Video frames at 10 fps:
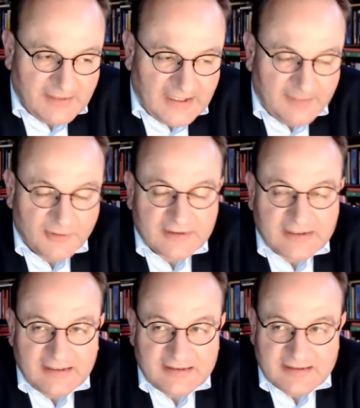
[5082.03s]
I'm not
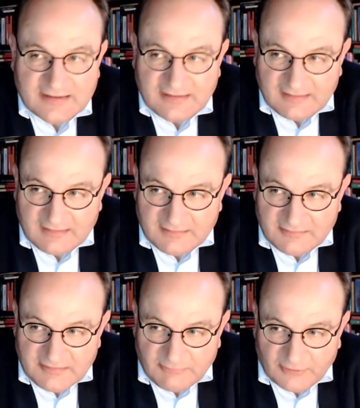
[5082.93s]
against uh,
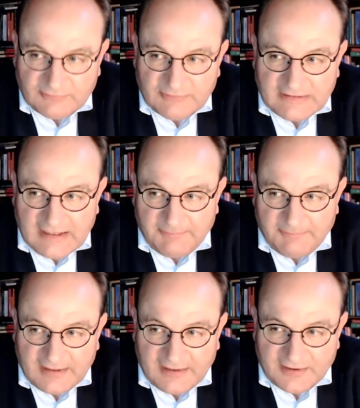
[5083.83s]
a moderate
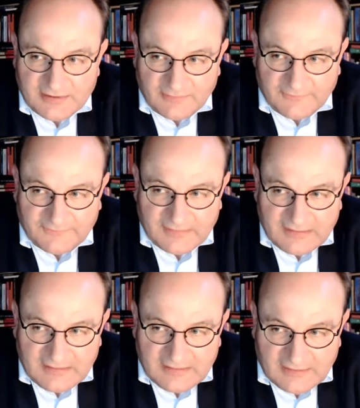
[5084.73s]
application of
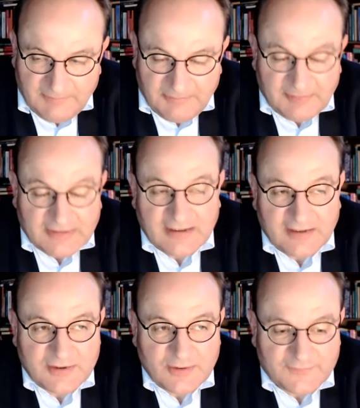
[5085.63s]

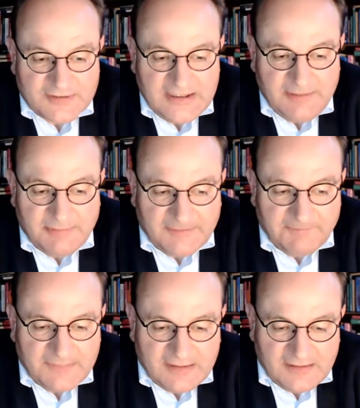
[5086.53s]
implementation of
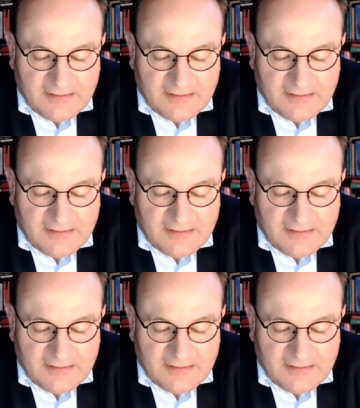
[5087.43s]
CBAM,